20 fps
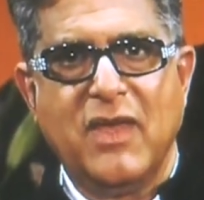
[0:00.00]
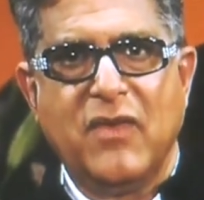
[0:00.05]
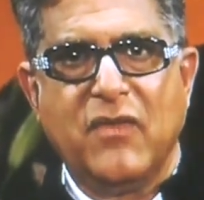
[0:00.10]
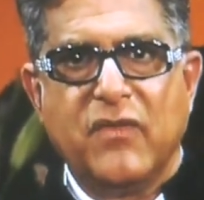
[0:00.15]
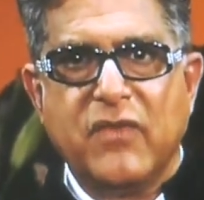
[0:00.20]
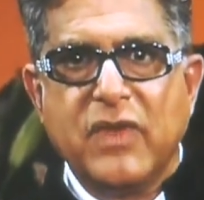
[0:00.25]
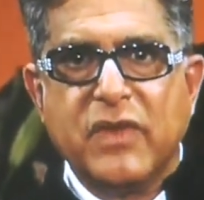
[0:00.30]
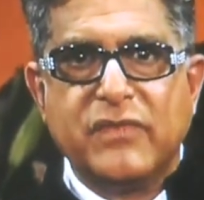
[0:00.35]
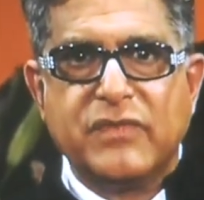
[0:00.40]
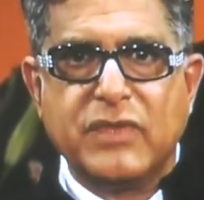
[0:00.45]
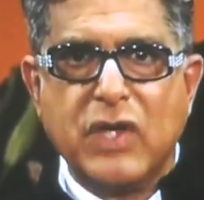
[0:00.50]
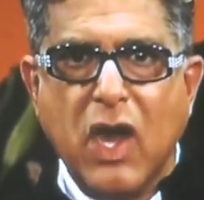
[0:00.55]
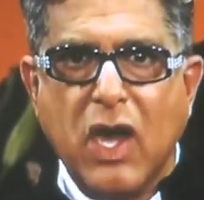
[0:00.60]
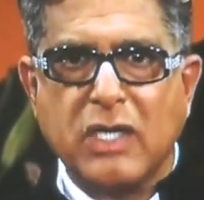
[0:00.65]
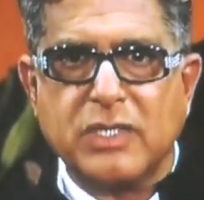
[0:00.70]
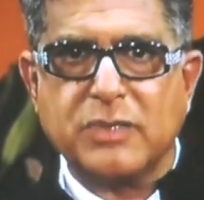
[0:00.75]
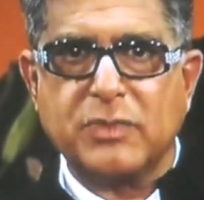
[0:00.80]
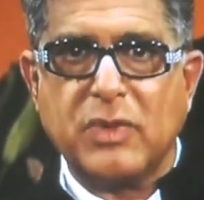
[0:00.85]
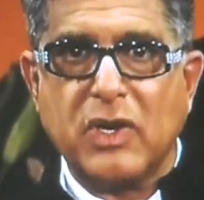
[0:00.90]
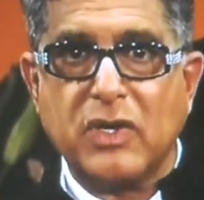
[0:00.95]
We've
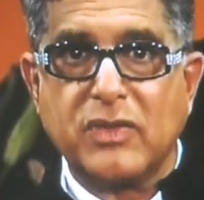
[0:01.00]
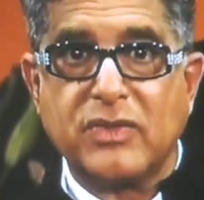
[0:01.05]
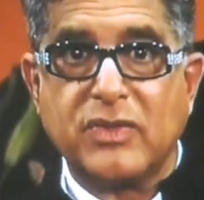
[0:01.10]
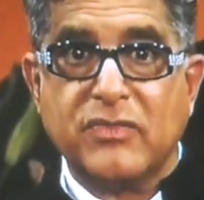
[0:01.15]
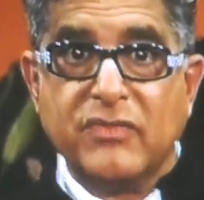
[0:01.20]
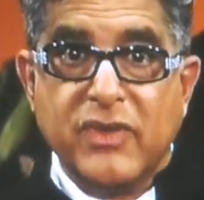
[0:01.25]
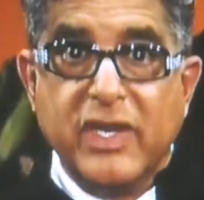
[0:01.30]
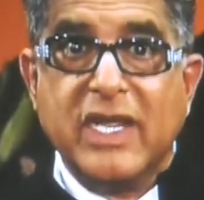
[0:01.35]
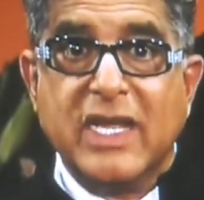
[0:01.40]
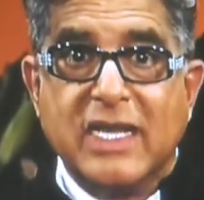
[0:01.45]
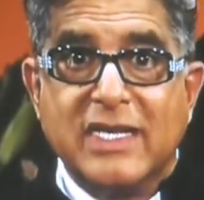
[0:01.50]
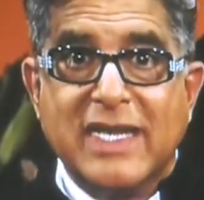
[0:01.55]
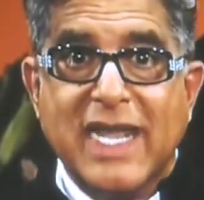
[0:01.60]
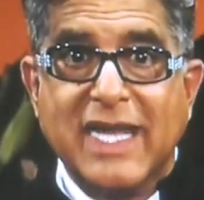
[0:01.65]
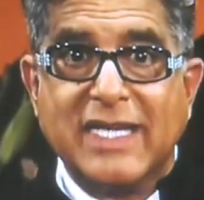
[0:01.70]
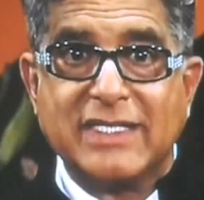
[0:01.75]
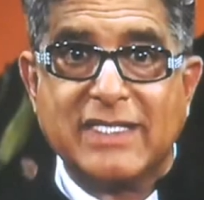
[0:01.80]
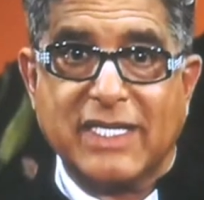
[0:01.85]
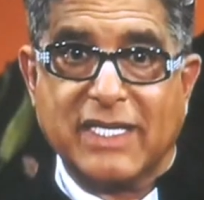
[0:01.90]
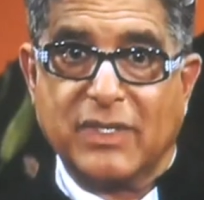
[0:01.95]
talked about
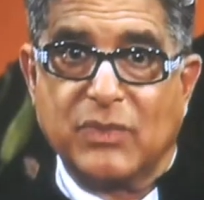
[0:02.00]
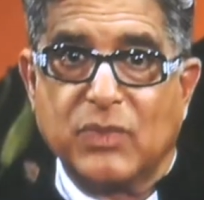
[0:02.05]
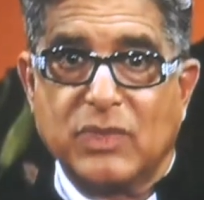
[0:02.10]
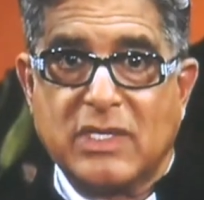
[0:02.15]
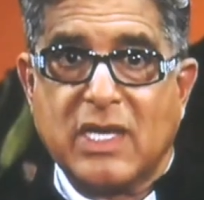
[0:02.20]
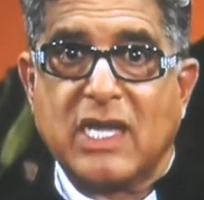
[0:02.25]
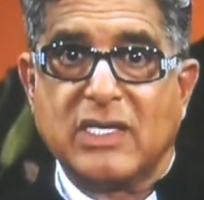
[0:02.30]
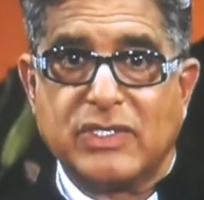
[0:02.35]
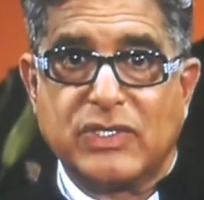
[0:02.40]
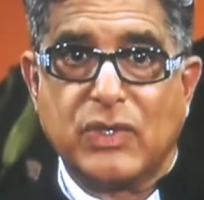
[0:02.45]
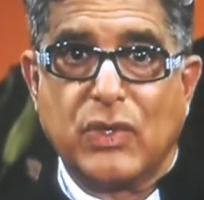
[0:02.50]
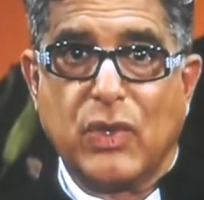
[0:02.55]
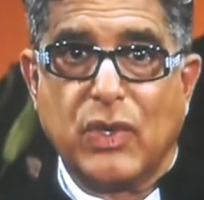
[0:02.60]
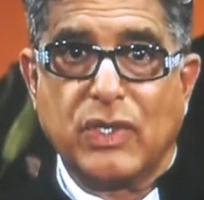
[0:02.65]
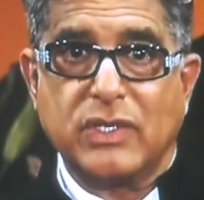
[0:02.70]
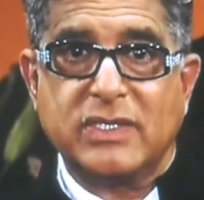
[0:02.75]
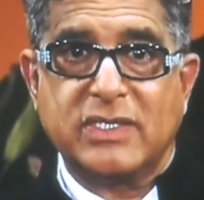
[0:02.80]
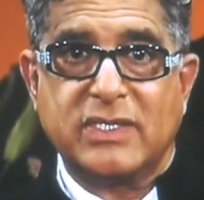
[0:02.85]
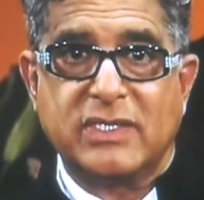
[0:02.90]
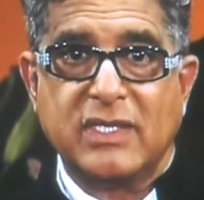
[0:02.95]
reconnecting with our
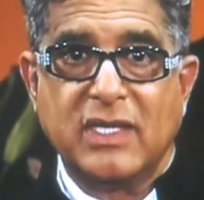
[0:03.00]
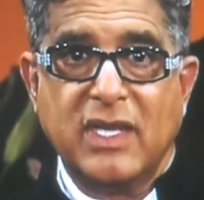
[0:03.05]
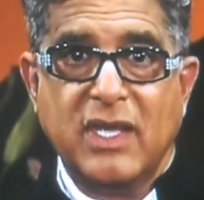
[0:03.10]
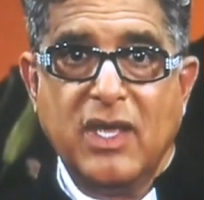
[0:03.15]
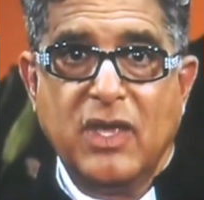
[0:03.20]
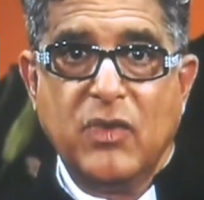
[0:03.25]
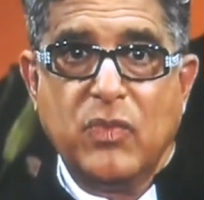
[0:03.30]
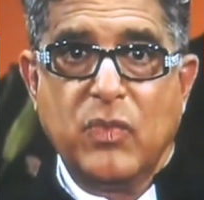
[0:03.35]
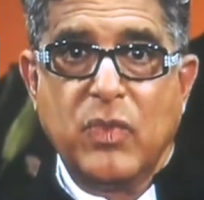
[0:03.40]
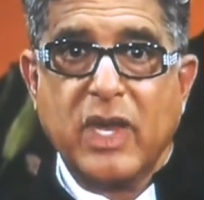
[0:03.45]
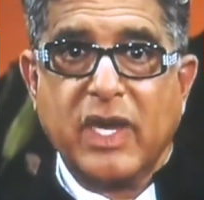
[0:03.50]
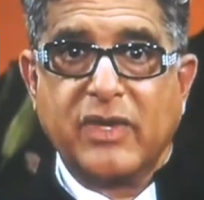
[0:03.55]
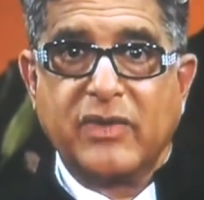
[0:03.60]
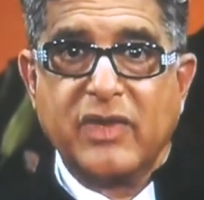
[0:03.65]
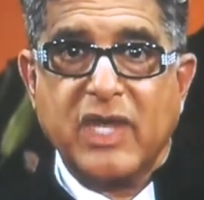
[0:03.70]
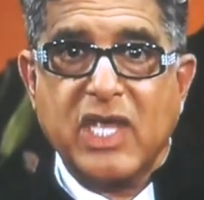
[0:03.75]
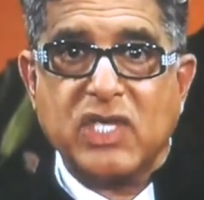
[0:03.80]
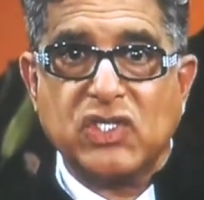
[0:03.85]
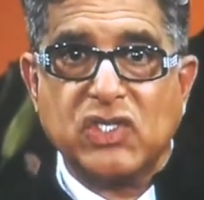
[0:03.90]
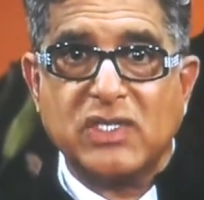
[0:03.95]
source, where
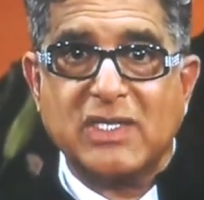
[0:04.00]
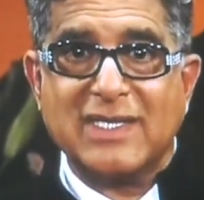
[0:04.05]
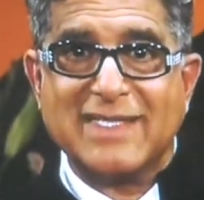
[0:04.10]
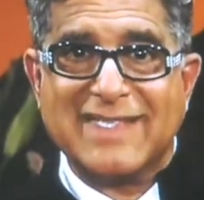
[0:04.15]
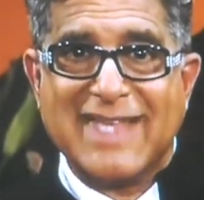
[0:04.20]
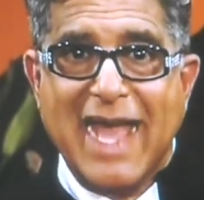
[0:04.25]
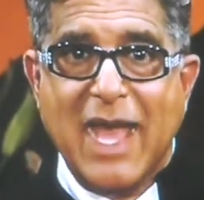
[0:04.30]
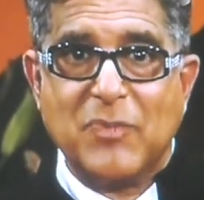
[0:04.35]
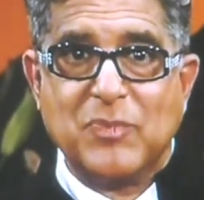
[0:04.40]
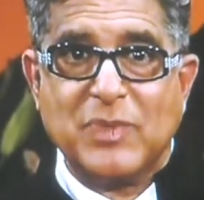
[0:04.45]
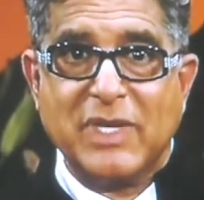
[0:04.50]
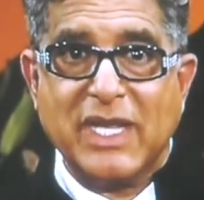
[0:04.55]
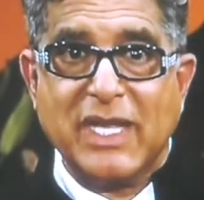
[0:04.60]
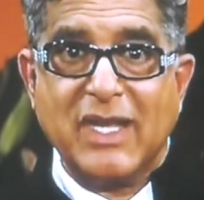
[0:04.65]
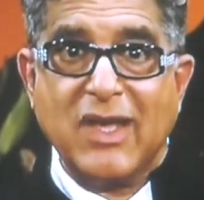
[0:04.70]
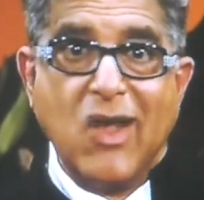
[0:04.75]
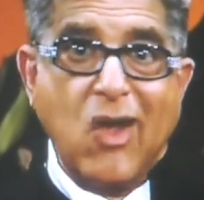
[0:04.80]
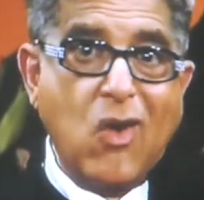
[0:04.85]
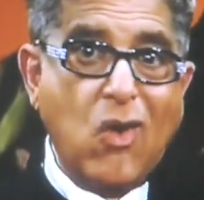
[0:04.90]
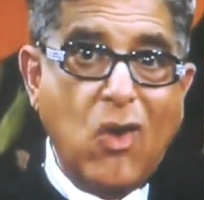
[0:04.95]
creation is
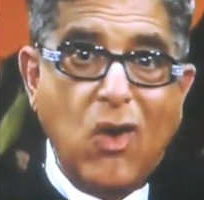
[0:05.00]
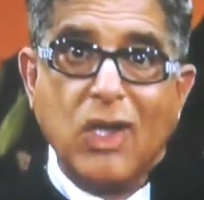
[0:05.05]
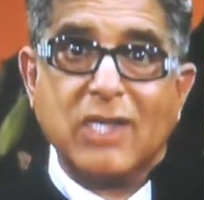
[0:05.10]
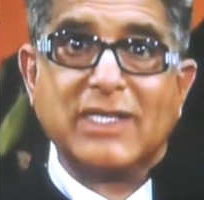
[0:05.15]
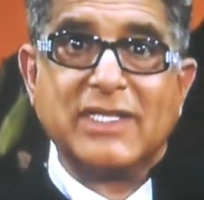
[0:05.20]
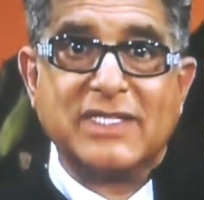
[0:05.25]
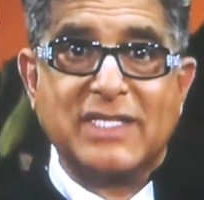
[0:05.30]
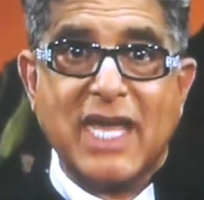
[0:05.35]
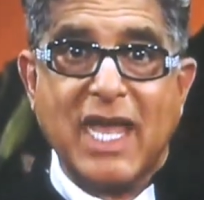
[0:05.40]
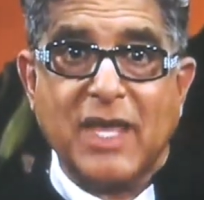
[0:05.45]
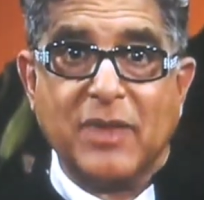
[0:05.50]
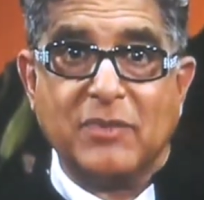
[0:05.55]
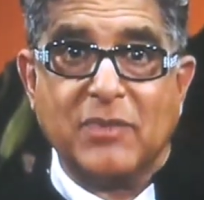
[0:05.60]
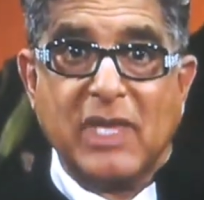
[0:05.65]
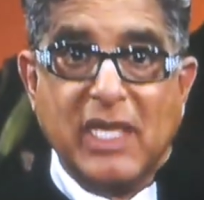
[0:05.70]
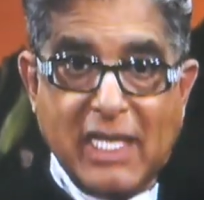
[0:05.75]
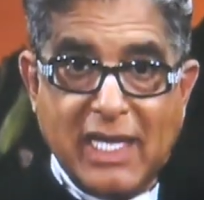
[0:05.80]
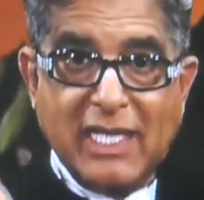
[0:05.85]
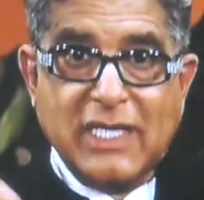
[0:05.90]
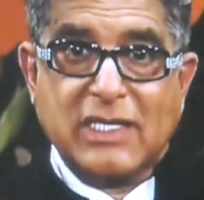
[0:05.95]
happening all the time,
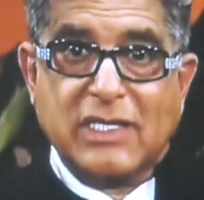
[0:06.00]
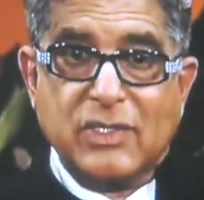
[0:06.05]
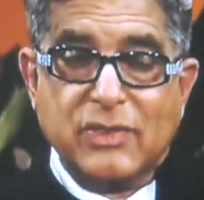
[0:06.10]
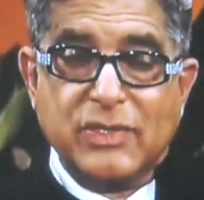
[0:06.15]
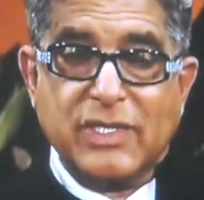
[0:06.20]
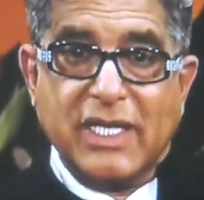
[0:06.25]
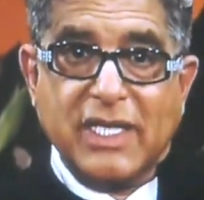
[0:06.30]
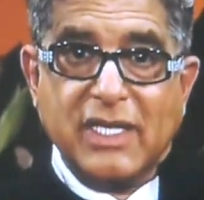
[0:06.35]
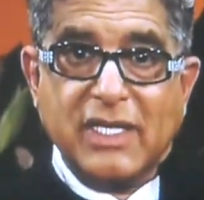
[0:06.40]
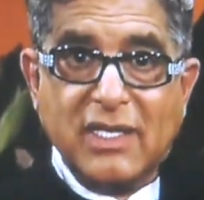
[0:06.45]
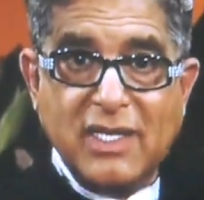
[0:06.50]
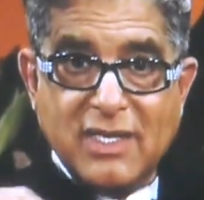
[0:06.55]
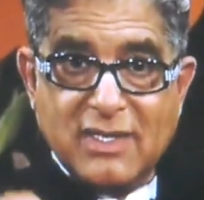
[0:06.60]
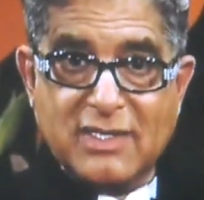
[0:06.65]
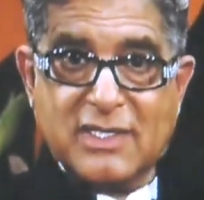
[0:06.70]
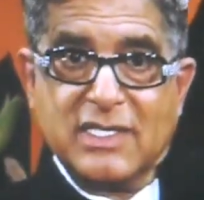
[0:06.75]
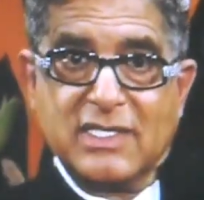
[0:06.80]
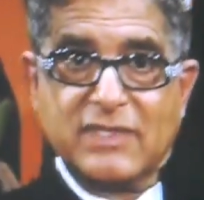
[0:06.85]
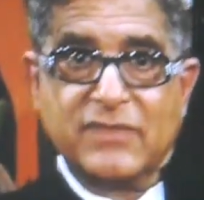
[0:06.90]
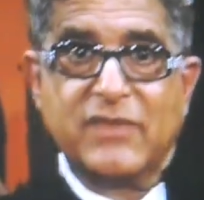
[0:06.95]
including
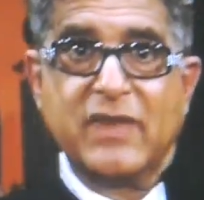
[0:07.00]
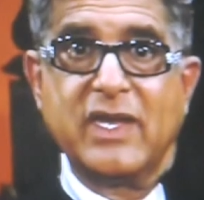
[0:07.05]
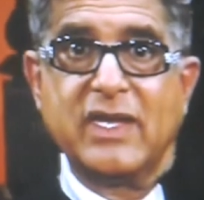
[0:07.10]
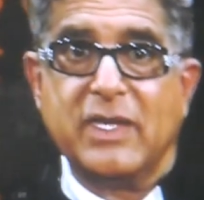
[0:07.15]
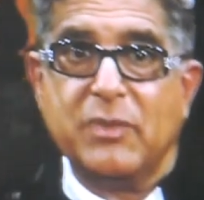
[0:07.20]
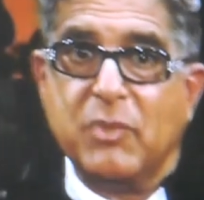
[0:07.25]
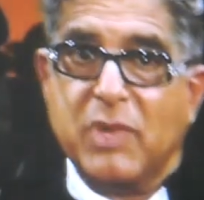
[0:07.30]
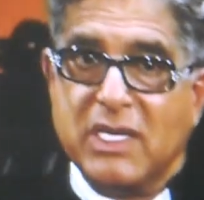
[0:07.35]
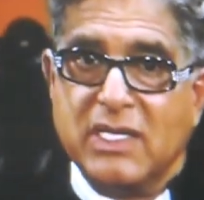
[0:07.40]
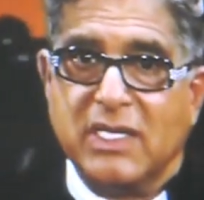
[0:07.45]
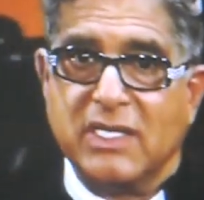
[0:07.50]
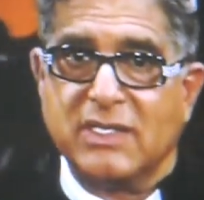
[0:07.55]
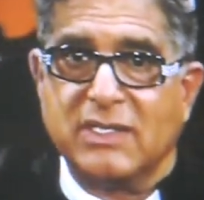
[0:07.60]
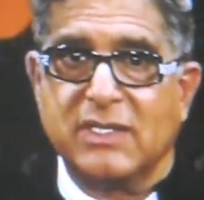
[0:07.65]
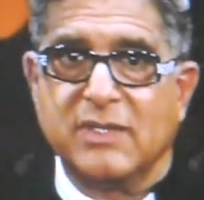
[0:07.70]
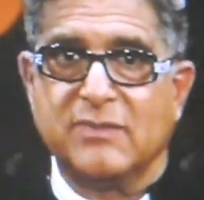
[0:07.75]
this very minute.